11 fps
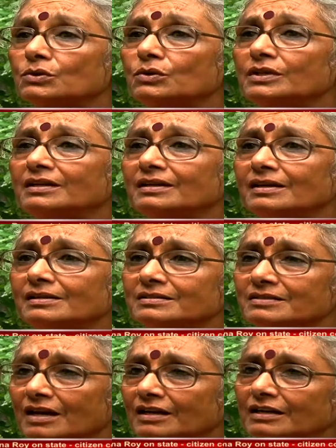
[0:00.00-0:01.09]
So the
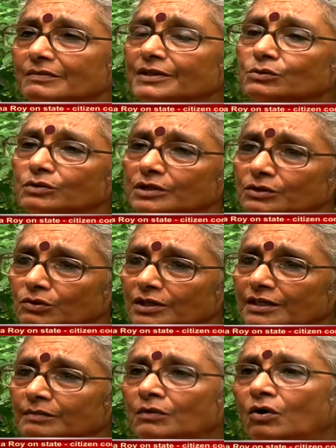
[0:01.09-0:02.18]
real struggle with
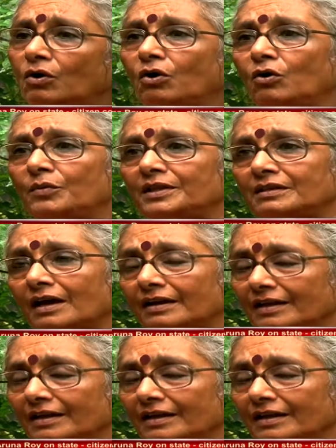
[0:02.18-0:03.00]
Kudankulam or with